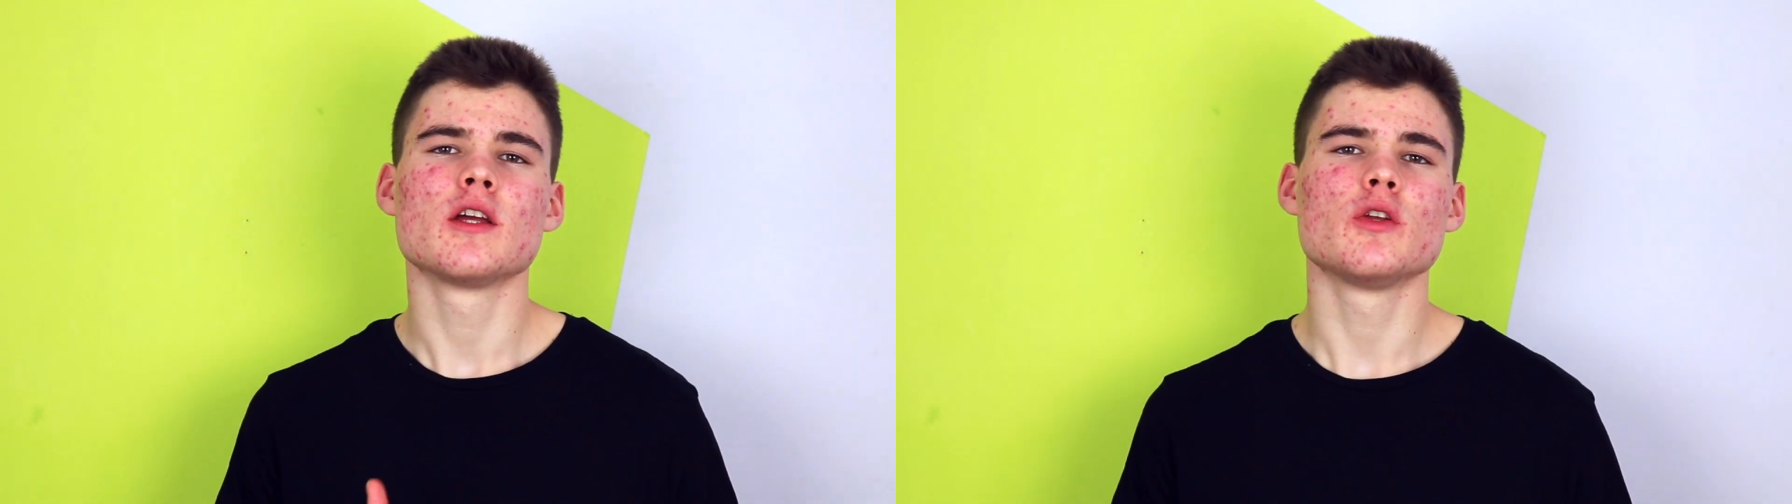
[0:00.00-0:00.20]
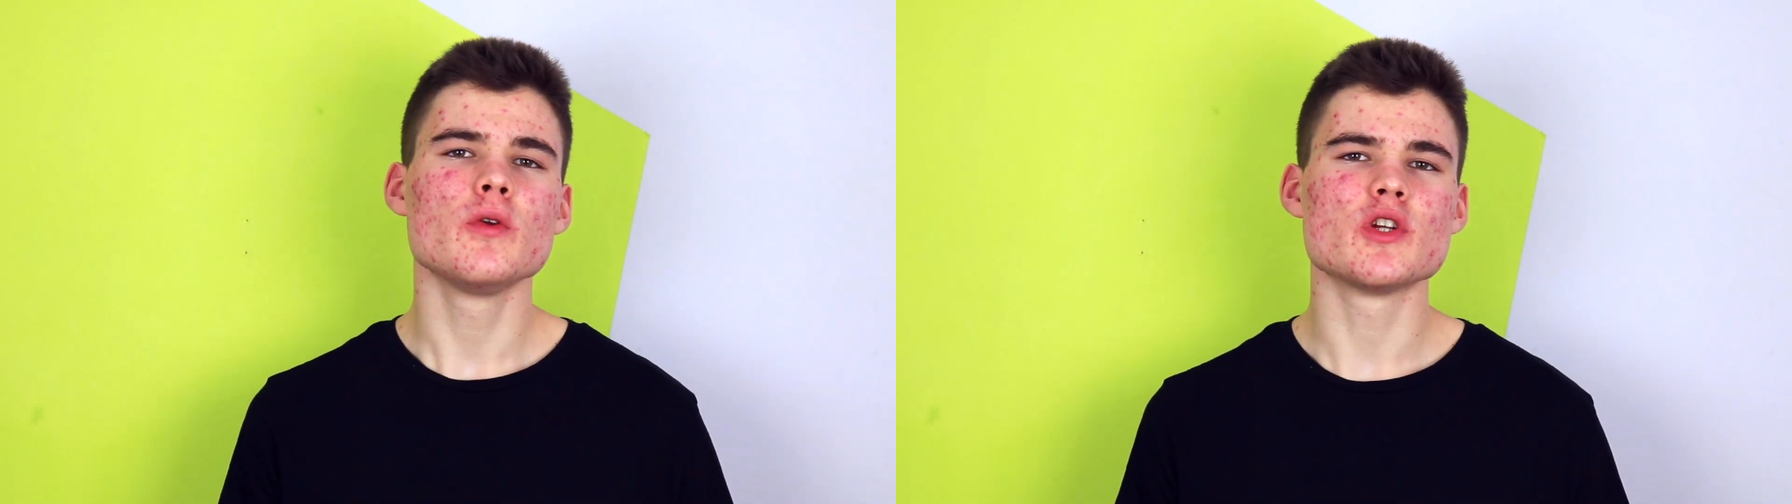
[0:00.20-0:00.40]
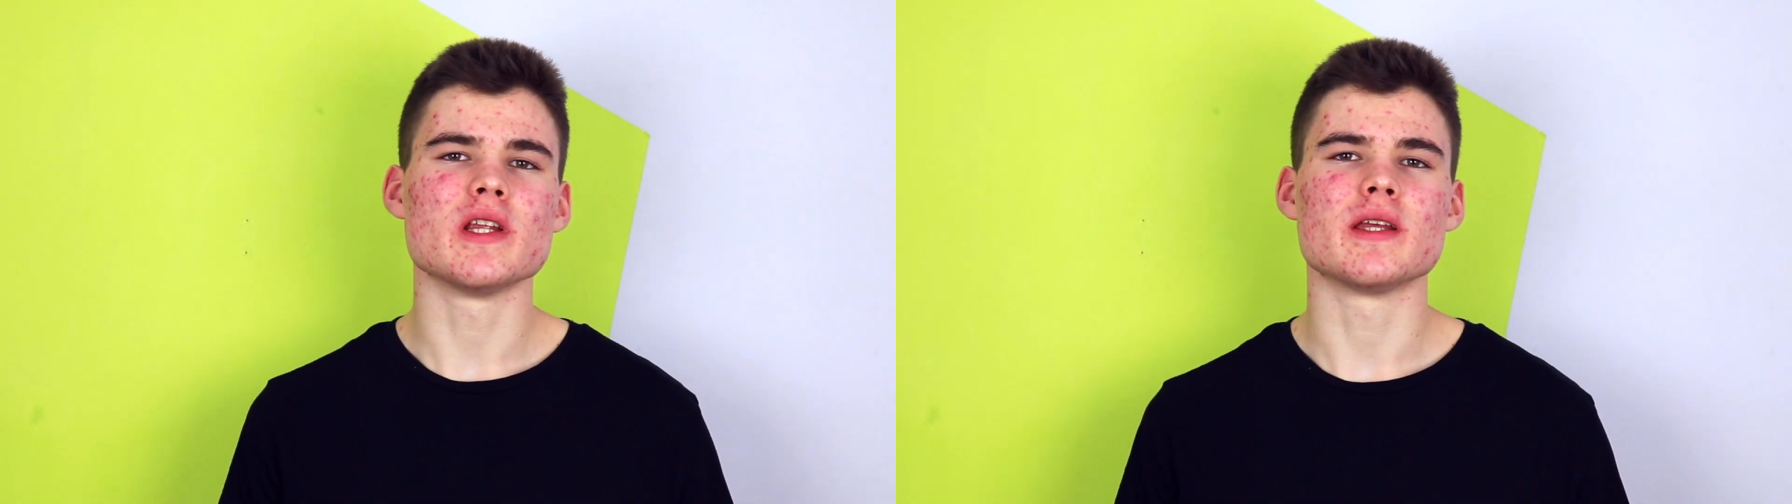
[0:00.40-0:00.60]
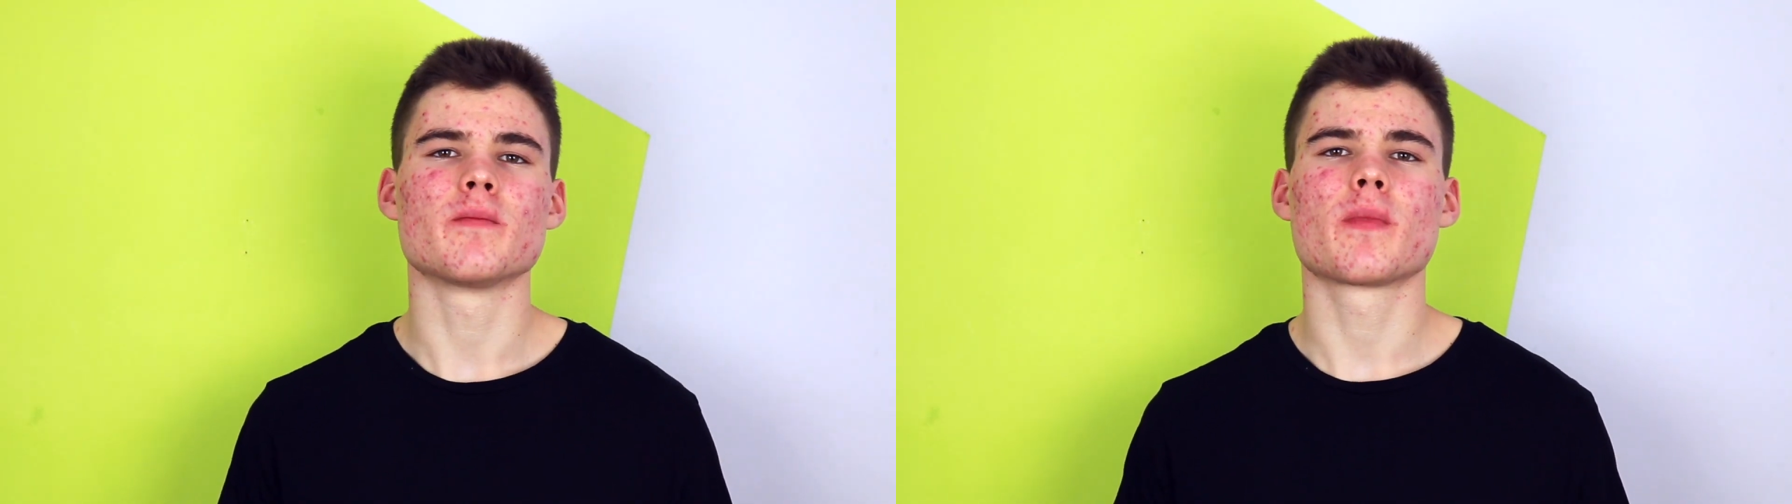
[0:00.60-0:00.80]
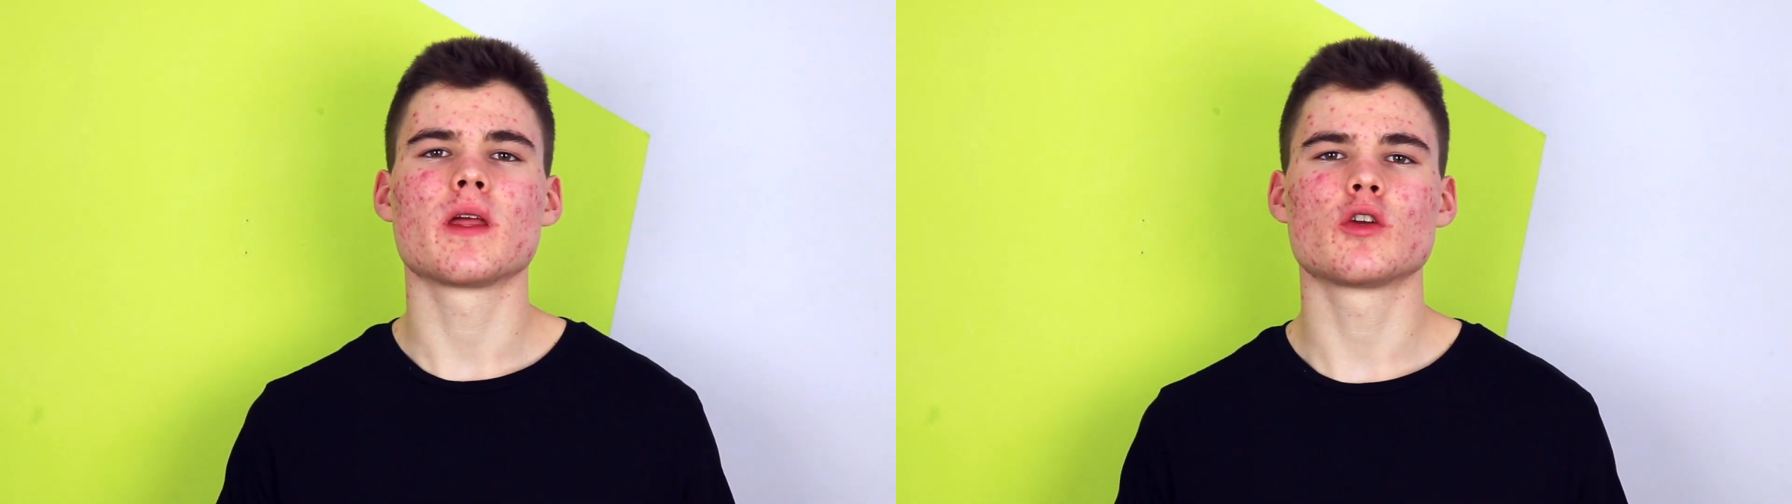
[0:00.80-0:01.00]

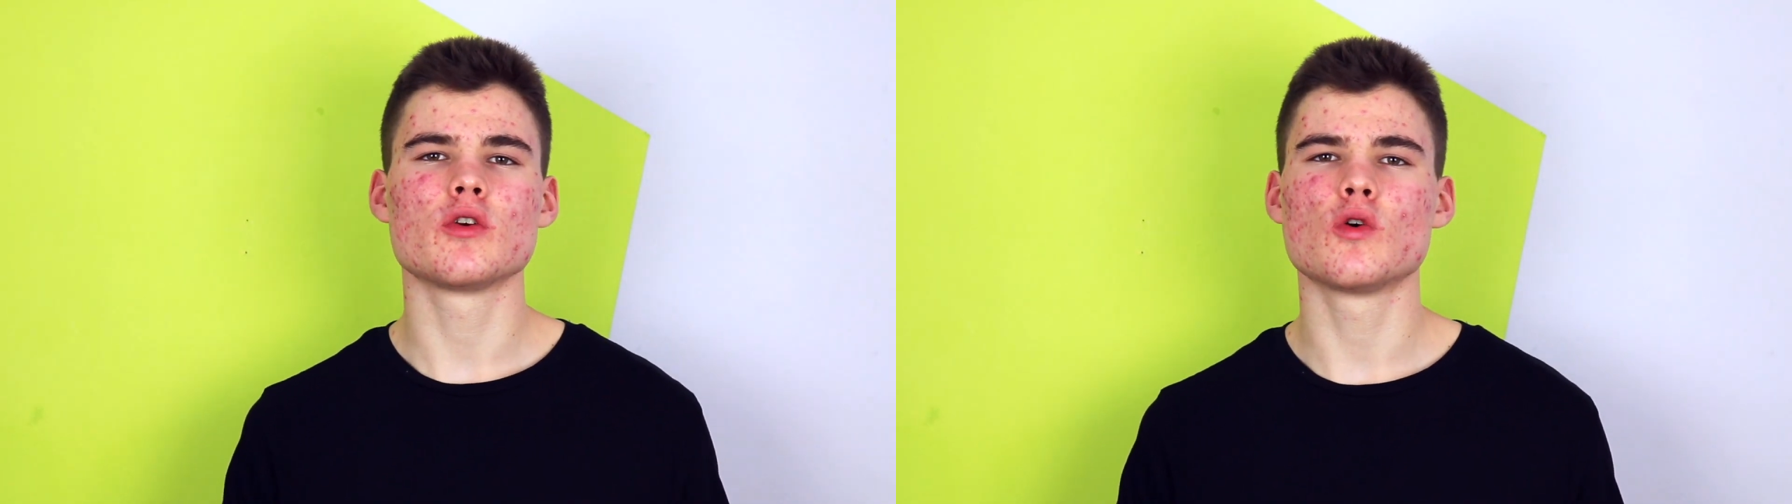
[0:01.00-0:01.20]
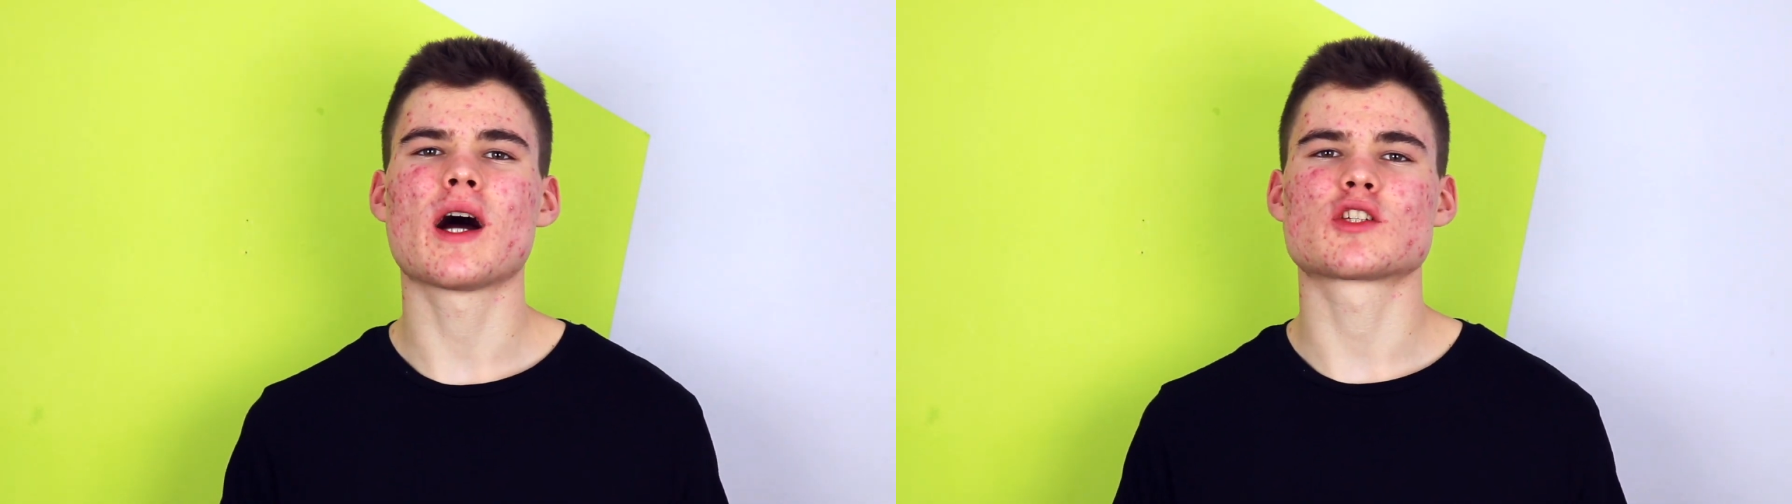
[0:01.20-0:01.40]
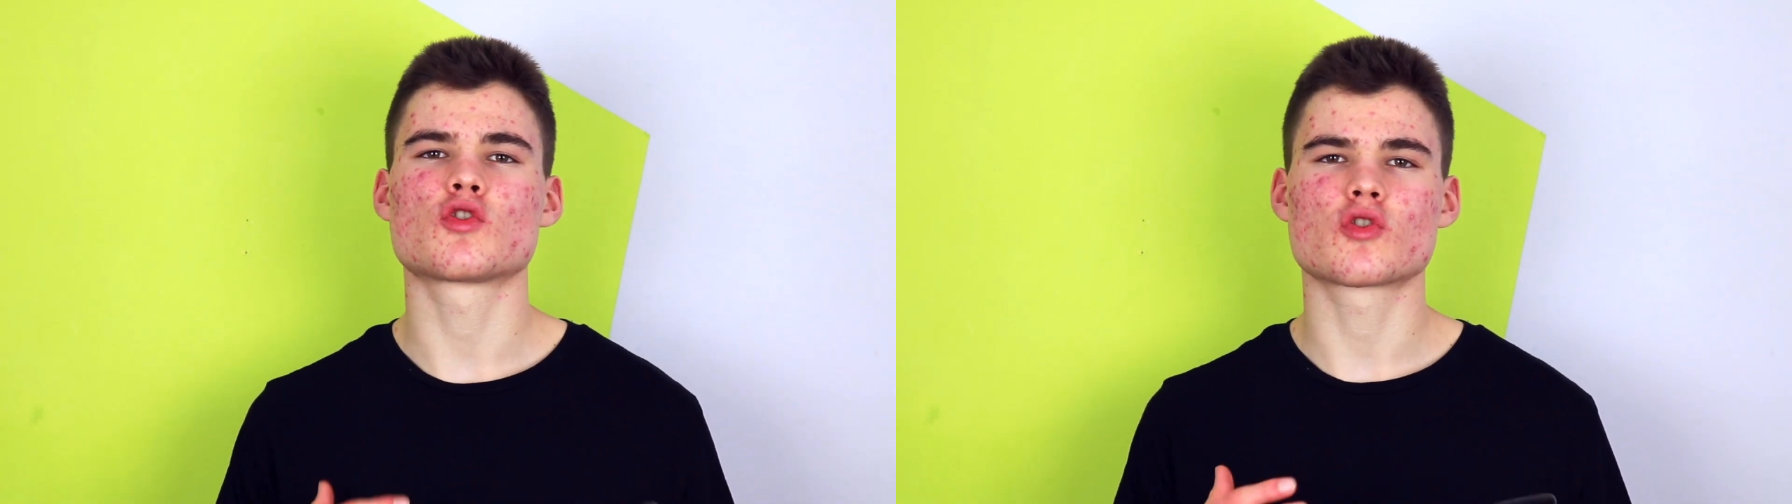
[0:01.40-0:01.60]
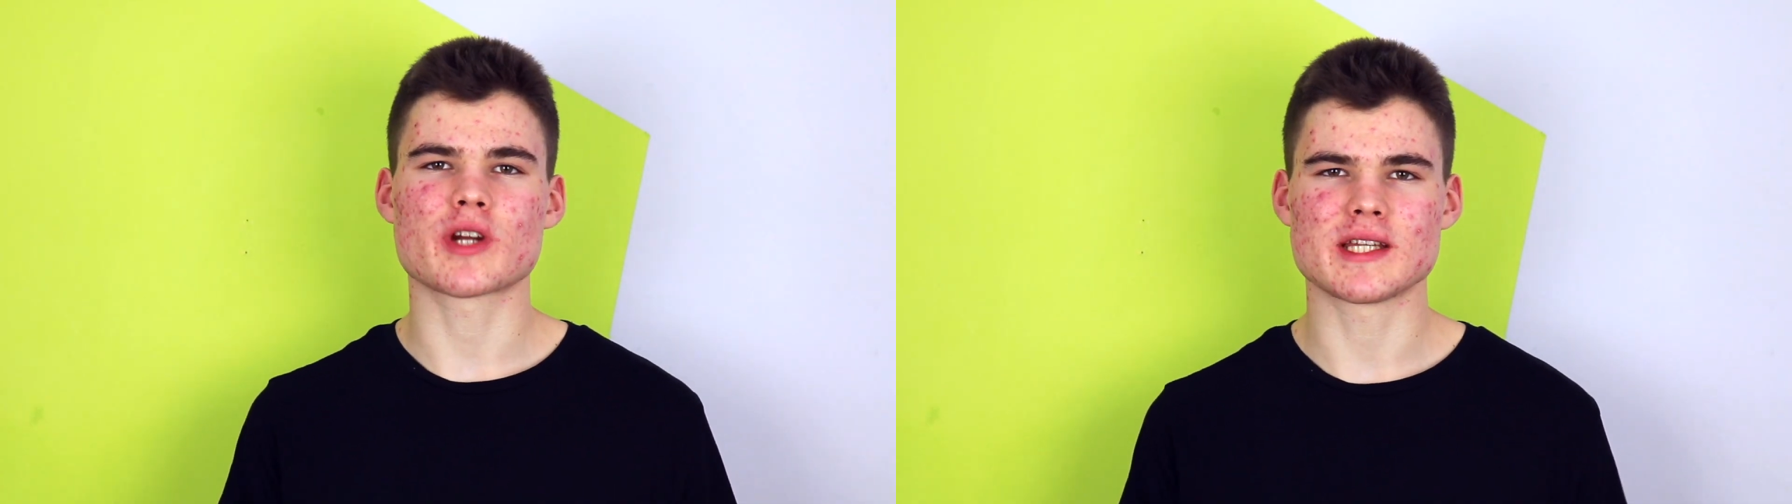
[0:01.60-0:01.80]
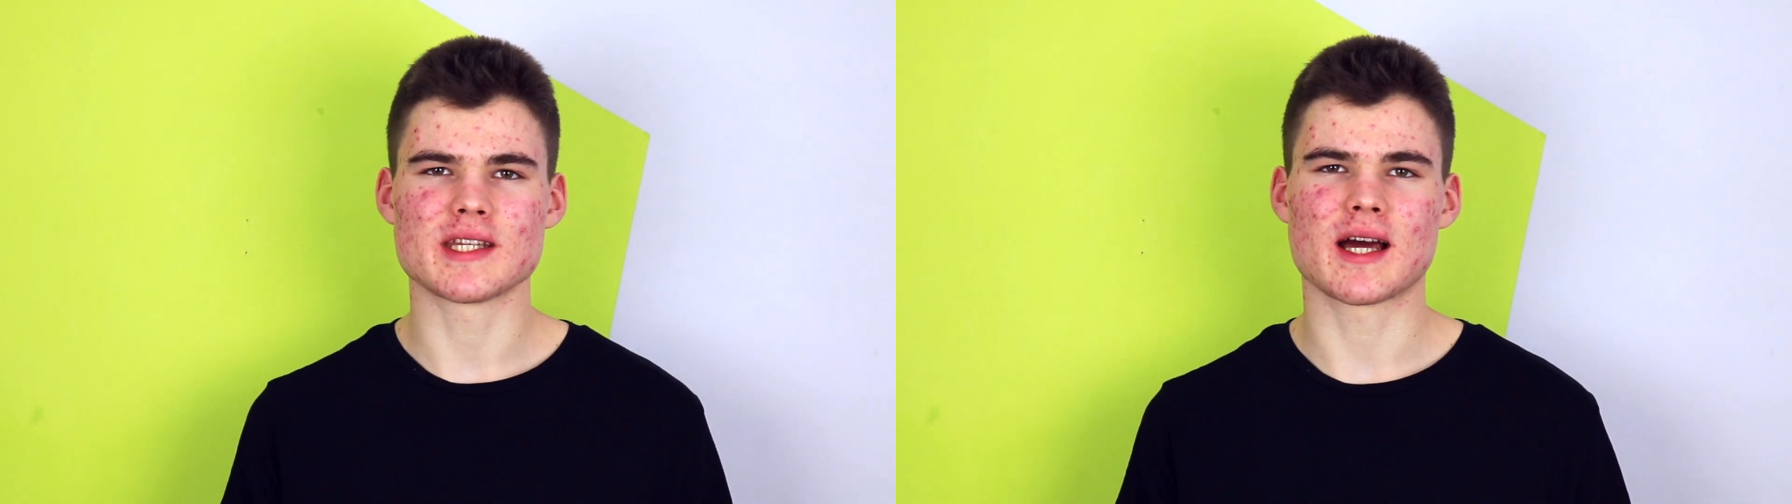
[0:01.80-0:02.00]
usually Google has
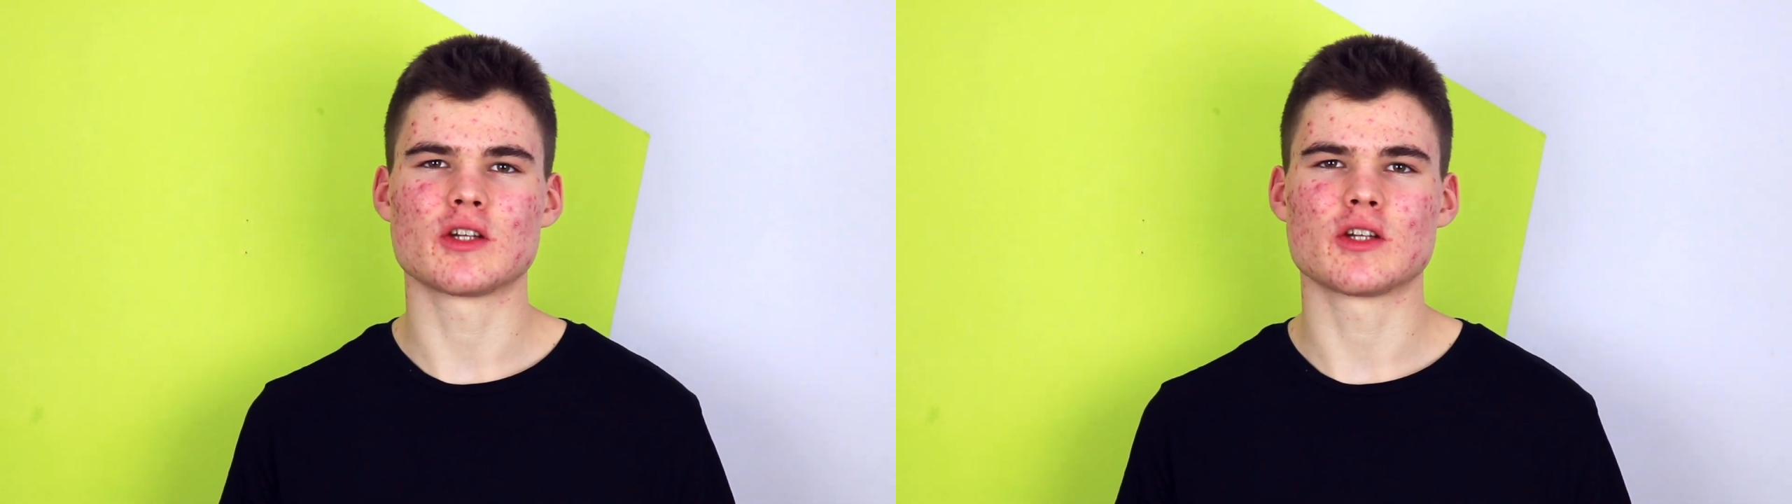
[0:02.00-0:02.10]
created